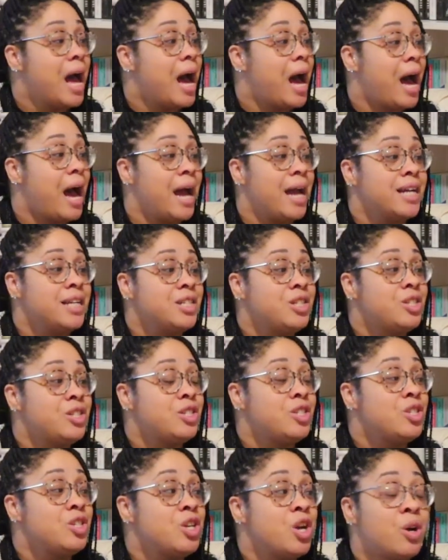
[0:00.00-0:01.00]
I
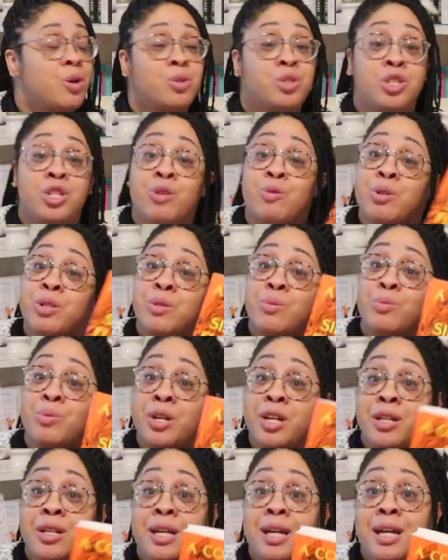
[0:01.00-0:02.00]
know she was
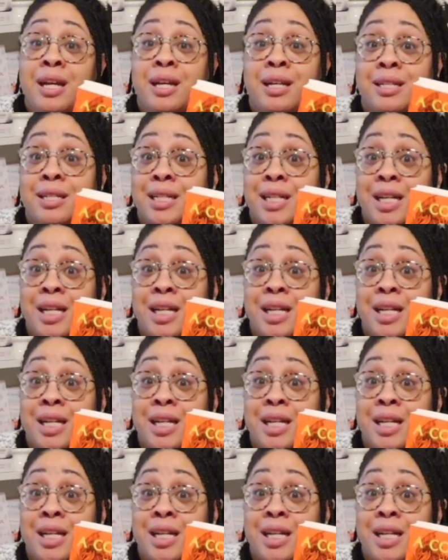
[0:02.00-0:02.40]
really,